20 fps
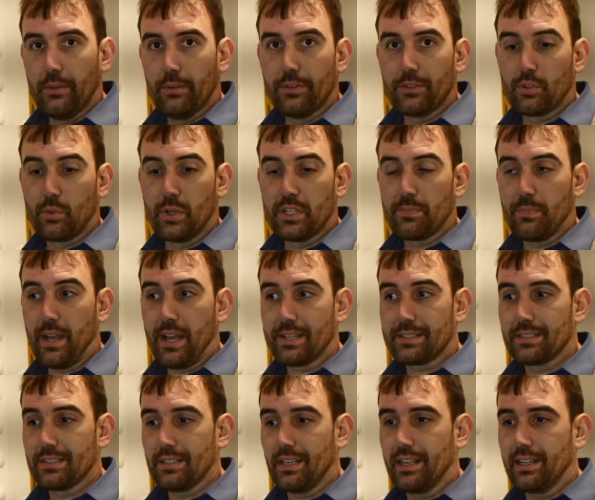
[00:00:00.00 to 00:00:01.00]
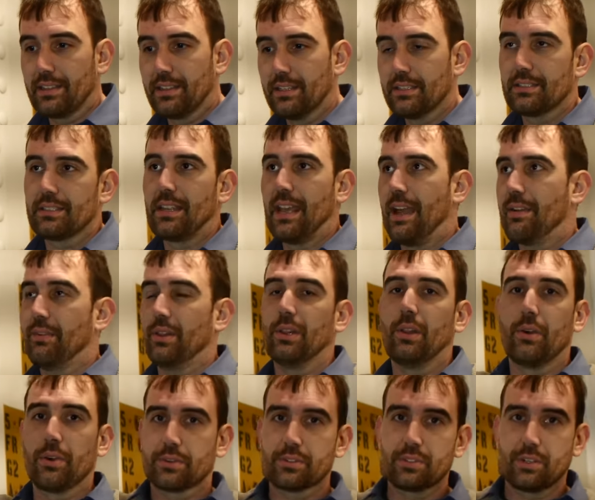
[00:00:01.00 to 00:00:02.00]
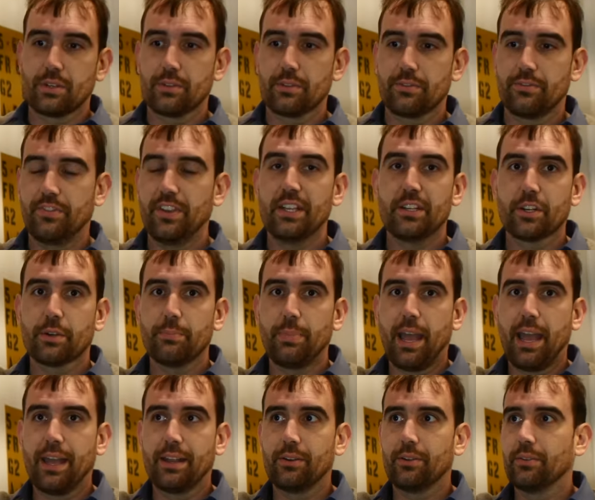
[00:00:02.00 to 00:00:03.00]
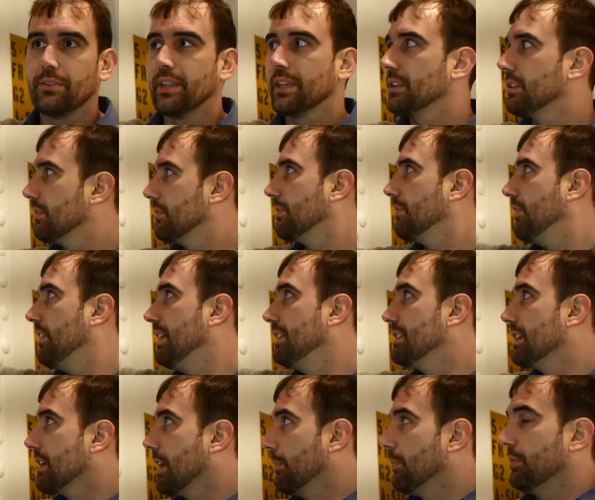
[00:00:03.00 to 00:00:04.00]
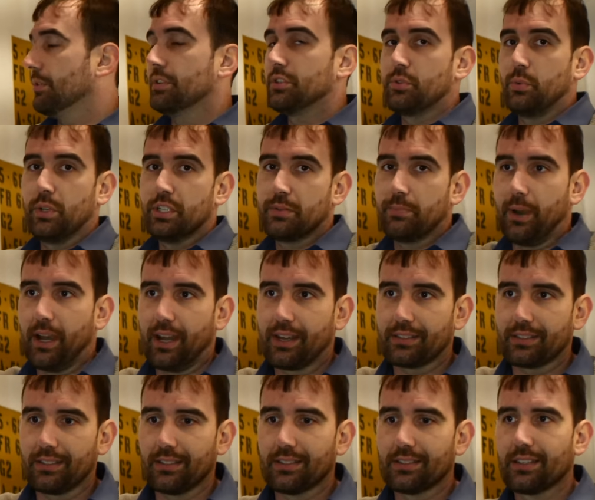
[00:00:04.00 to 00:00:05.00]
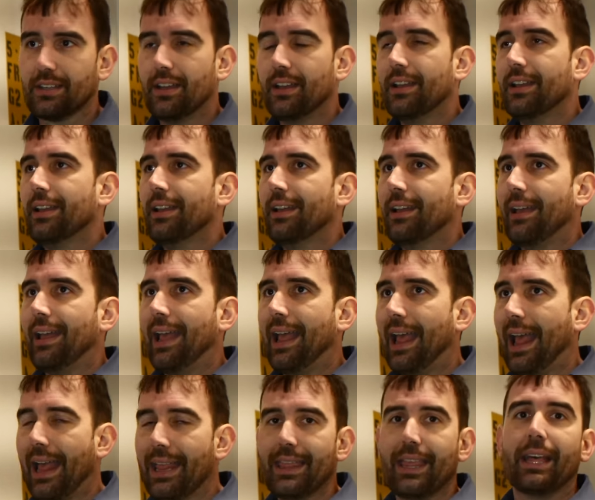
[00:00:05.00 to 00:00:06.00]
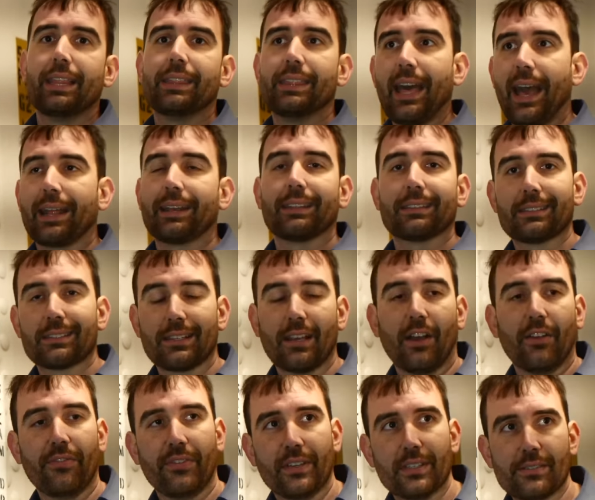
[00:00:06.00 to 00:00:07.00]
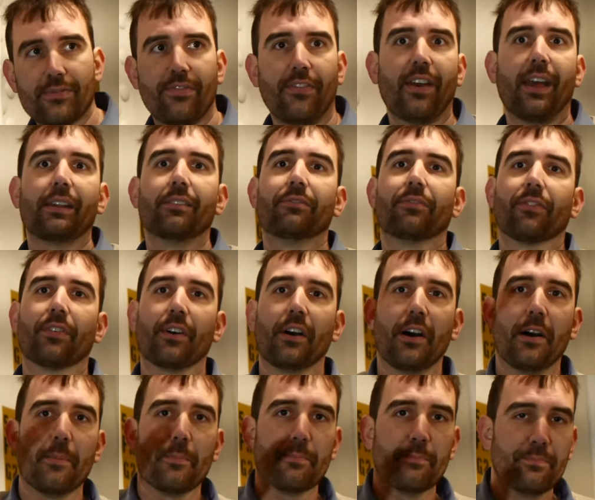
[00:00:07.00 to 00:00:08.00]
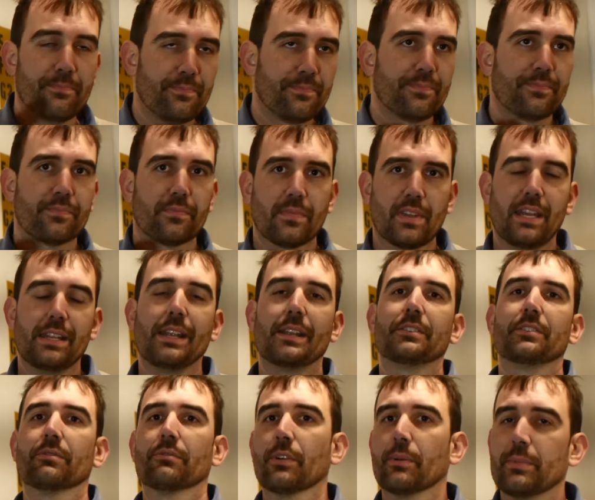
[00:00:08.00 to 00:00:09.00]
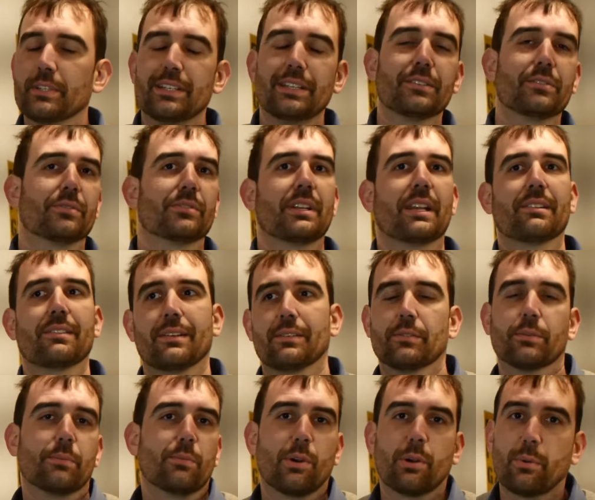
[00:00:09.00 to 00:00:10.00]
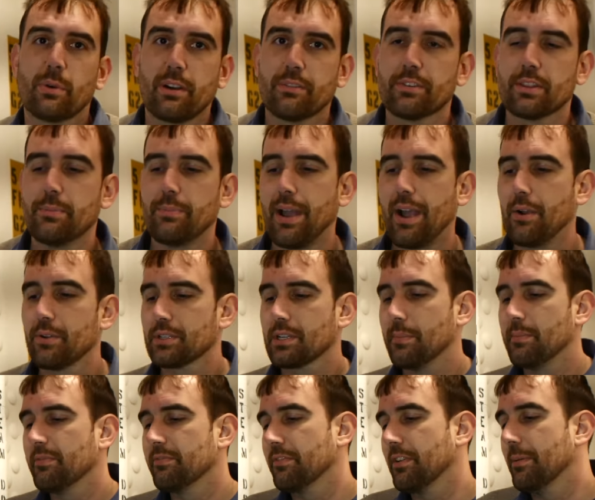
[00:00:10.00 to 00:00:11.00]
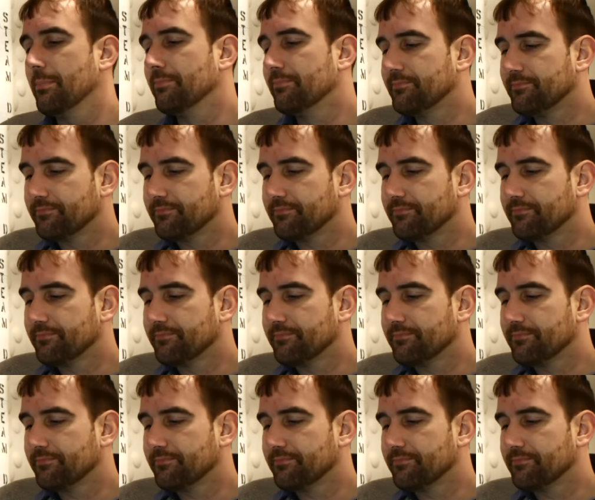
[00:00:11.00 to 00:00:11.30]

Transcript: switch boxes like this to have a larger feeder panel that feeds a couple of the switch boxes and then that itself is fed from an engine room, a diesel generator room, wherever the power is coming from.